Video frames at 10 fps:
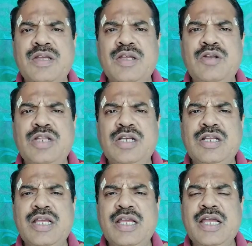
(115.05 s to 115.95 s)
Know that
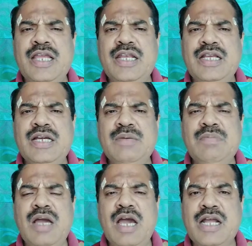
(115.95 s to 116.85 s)
income
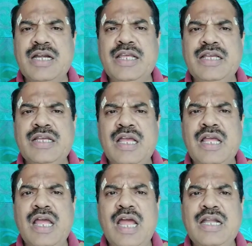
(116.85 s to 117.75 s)
earning
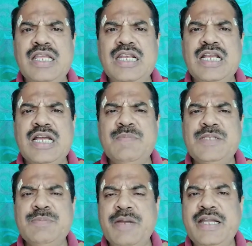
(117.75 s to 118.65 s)
and income
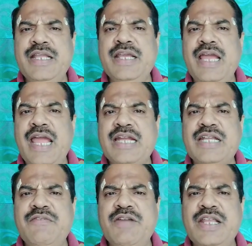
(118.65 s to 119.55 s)
spending
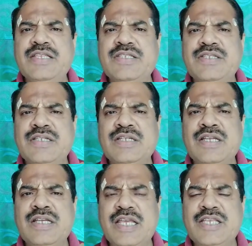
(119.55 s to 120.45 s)
activities
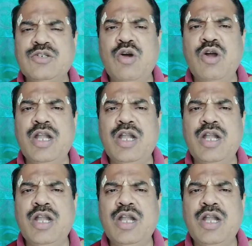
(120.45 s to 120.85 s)
is called